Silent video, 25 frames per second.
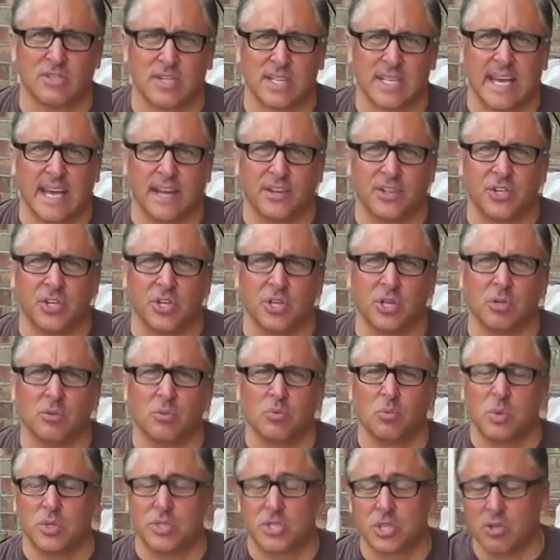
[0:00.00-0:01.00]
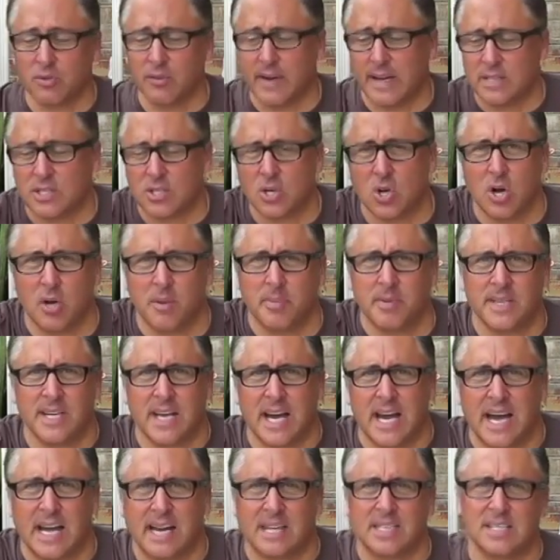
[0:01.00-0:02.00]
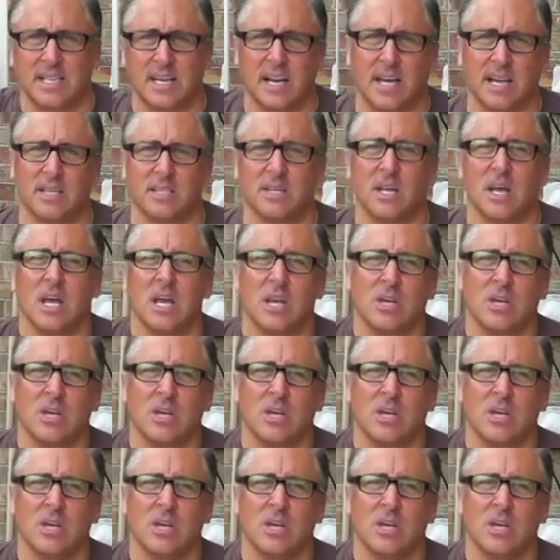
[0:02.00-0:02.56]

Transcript: to get to you, which creates carbon dioxide.